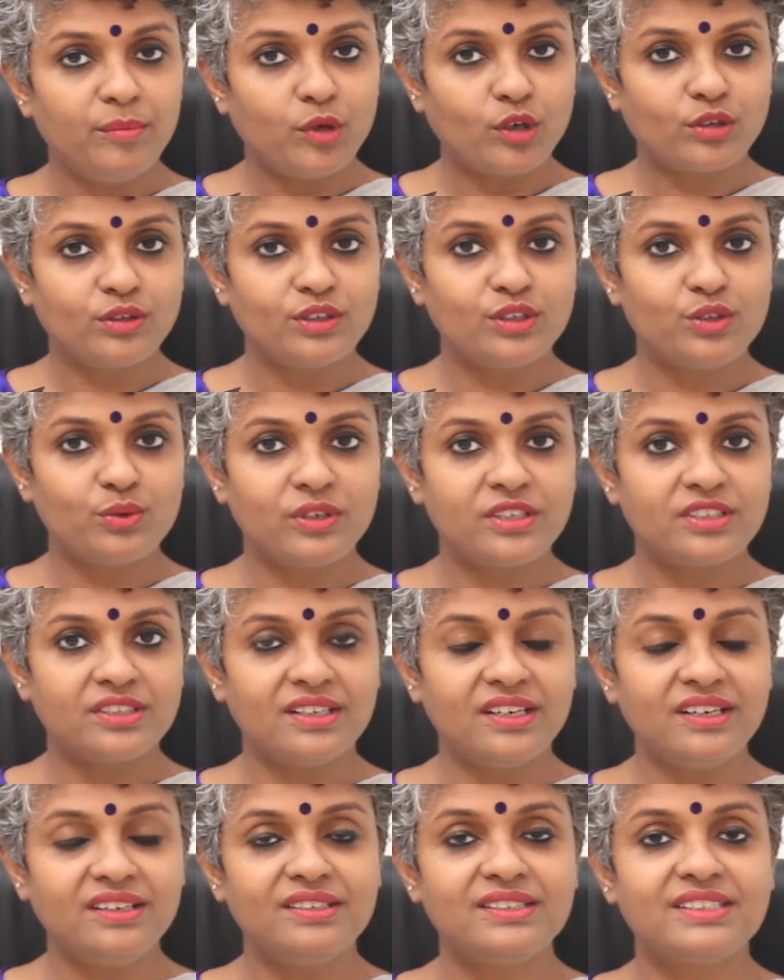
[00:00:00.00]
am Dr.
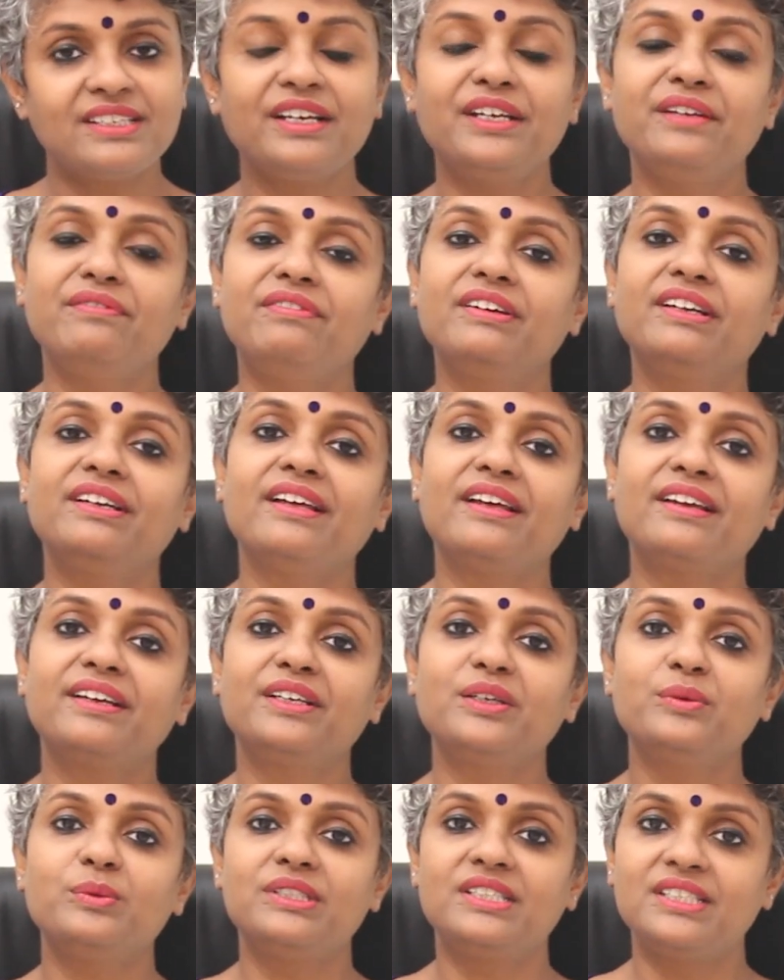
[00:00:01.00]
Suvarchala, Scientific
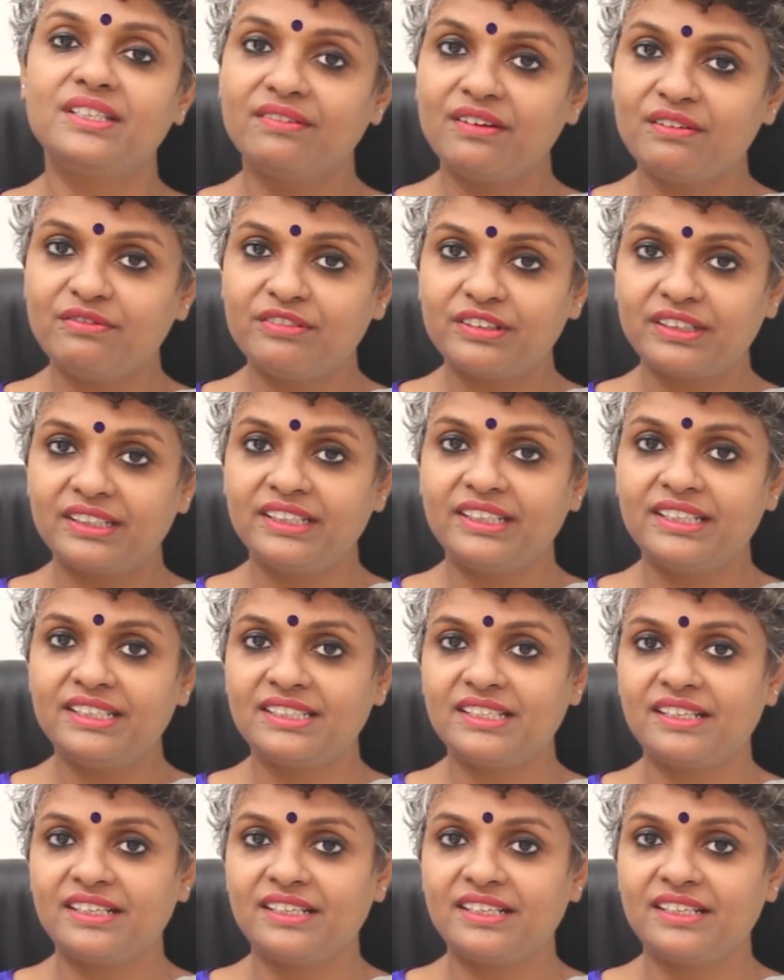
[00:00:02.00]
Director with Ziva Fertility